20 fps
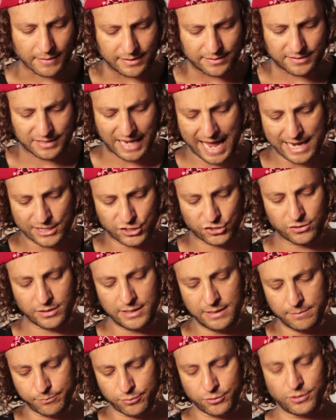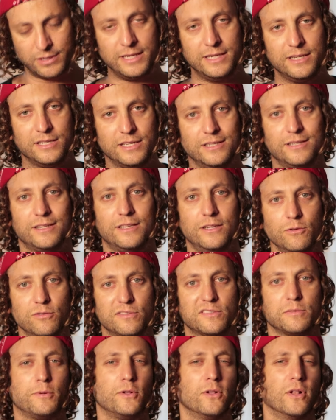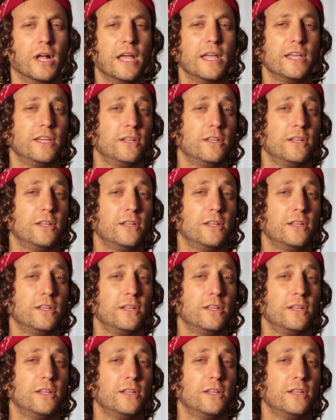it's actually pretty usable.